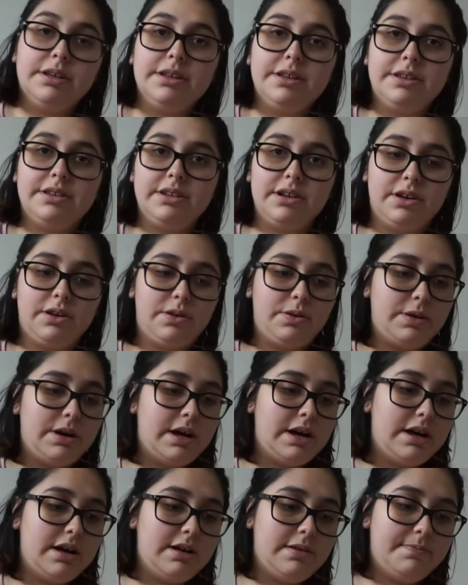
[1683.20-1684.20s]
So,
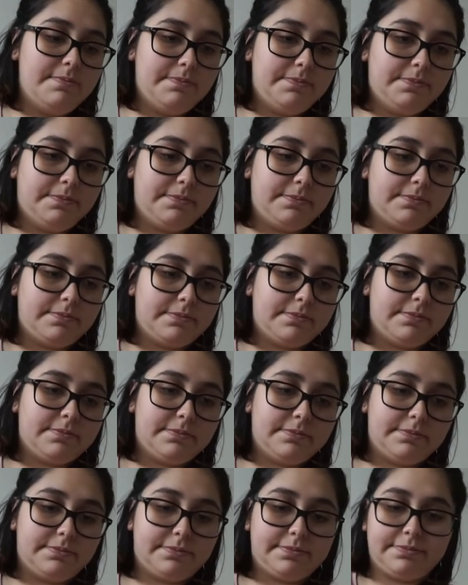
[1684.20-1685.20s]
um,
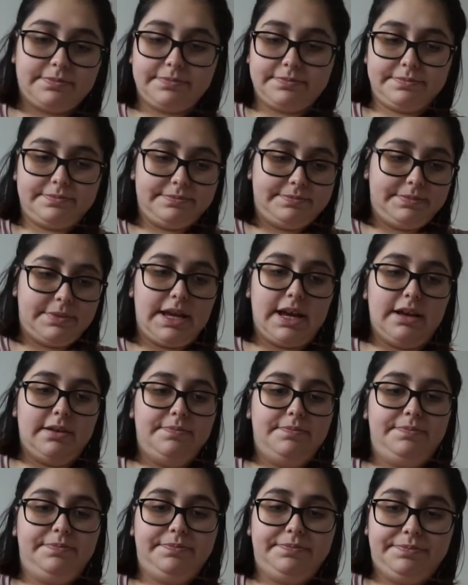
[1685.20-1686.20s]
yeah.
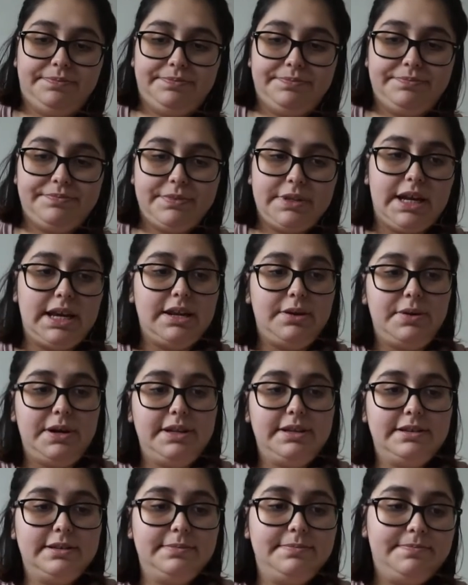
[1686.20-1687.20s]

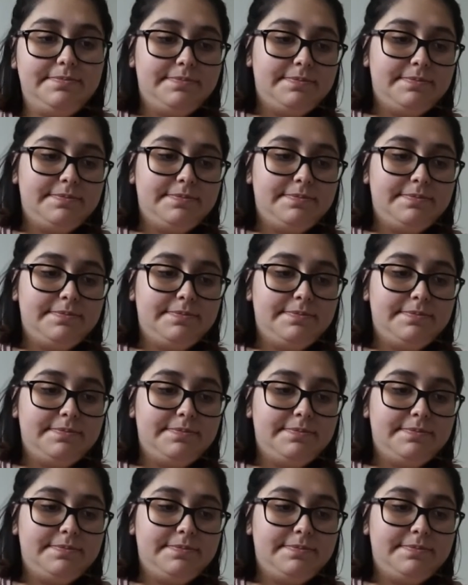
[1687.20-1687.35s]
Anyways.